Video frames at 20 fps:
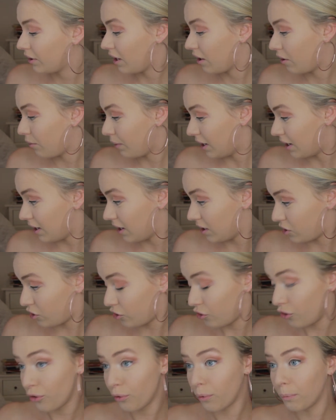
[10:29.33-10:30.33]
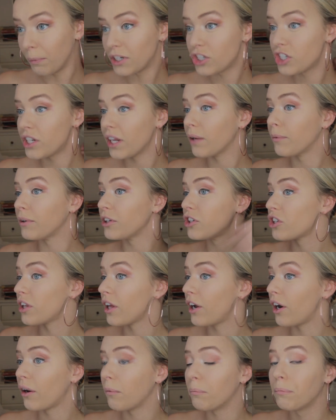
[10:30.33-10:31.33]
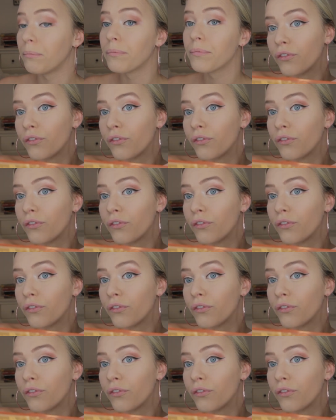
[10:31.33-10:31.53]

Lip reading: think we did too much damage there.